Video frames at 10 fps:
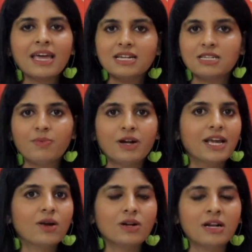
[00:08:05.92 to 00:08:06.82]
It's a
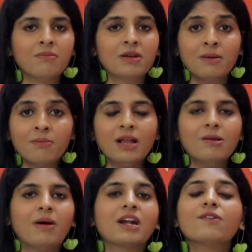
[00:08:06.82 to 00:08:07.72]
pretty good
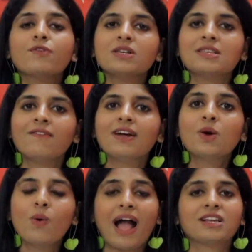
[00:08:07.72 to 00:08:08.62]
gimbal, but if you're someone
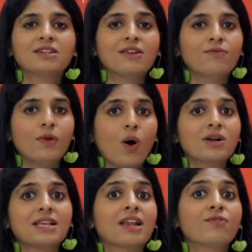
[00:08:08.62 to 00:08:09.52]
who actually
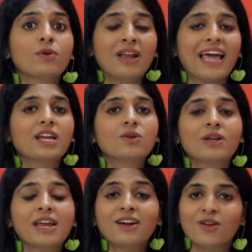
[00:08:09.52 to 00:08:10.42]
vlogs and if you like to
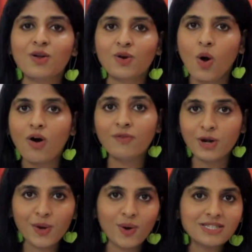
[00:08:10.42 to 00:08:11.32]
create raw
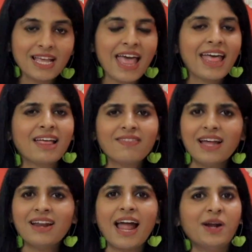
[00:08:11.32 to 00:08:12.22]
videos,
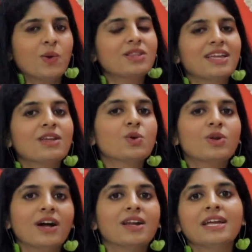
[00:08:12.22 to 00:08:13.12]
then I don't think you
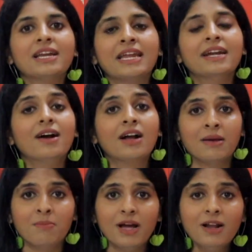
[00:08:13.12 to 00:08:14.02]
really need a
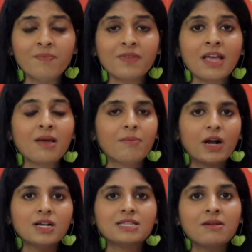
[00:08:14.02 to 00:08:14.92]
gimbal,
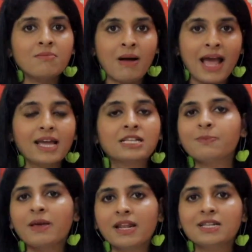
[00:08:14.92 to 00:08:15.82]
because in my
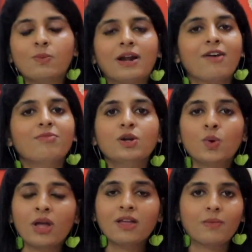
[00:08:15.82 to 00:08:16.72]
experience, what I've been
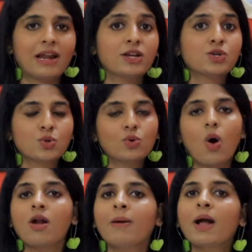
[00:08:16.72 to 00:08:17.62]
doing when I shoot
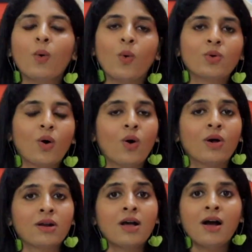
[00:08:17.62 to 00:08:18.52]
on my own,
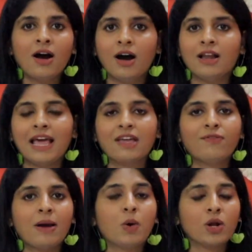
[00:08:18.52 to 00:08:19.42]
or like
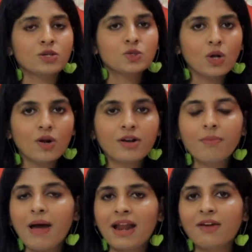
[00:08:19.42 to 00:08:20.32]
if I'm on a solo
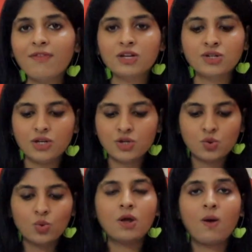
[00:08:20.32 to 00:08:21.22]
trip and if I just
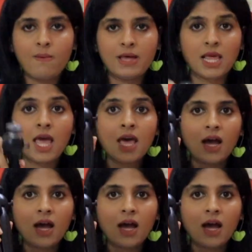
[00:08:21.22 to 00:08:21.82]
shoot with